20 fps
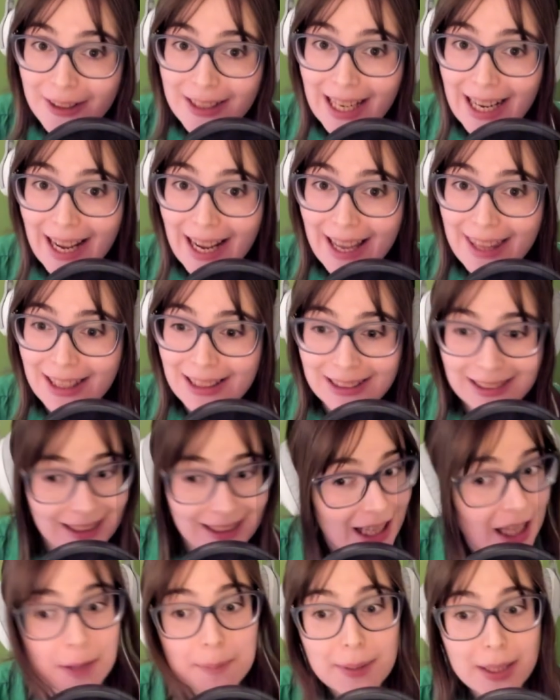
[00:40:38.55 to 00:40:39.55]
day than a
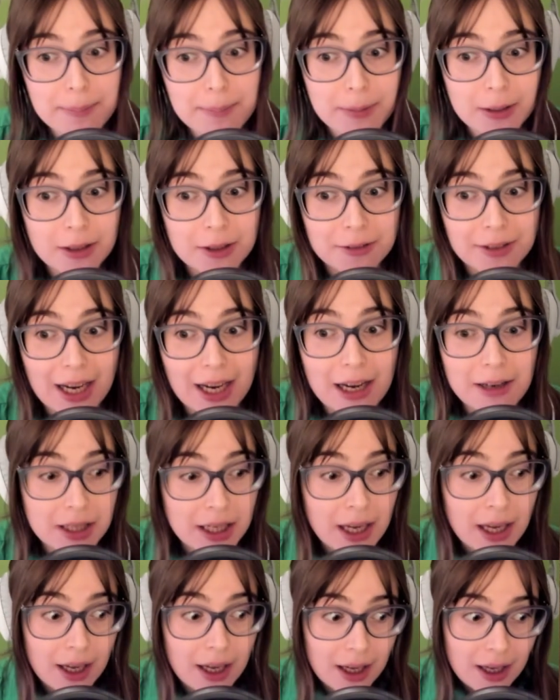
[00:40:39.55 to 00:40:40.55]
lot of people throughout
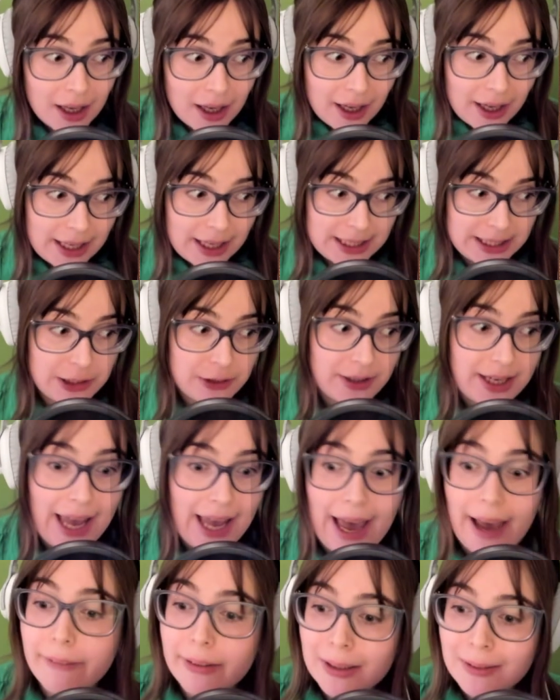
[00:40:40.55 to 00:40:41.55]
history
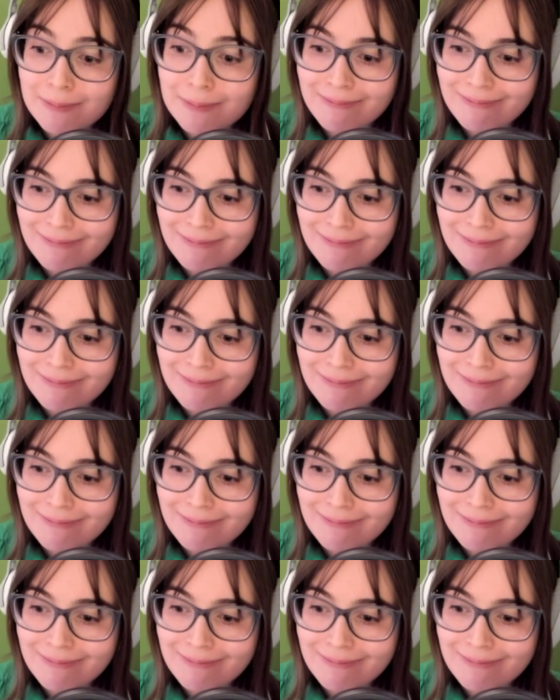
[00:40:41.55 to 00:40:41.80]
have.